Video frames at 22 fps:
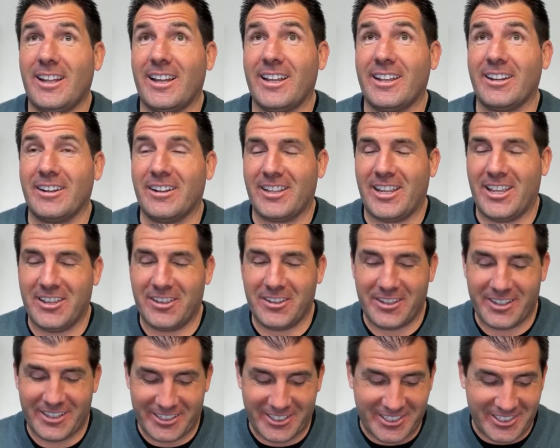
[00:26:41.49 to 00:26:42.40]
I,
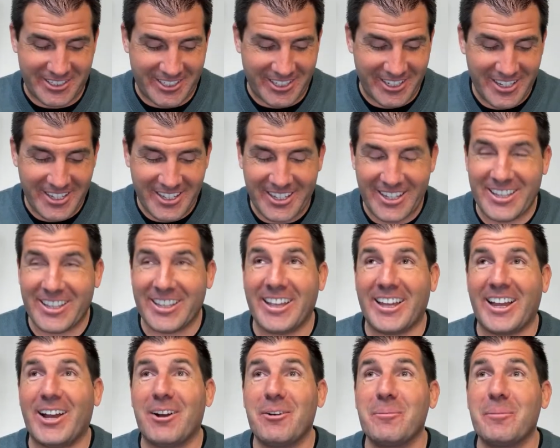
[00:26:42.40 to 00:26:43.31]
just,
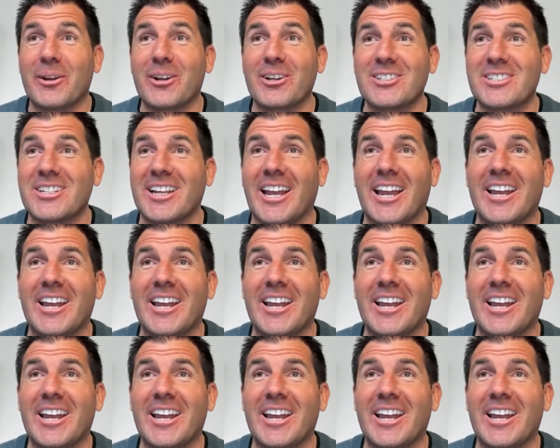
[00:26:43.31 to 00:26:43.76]
how embarrassing.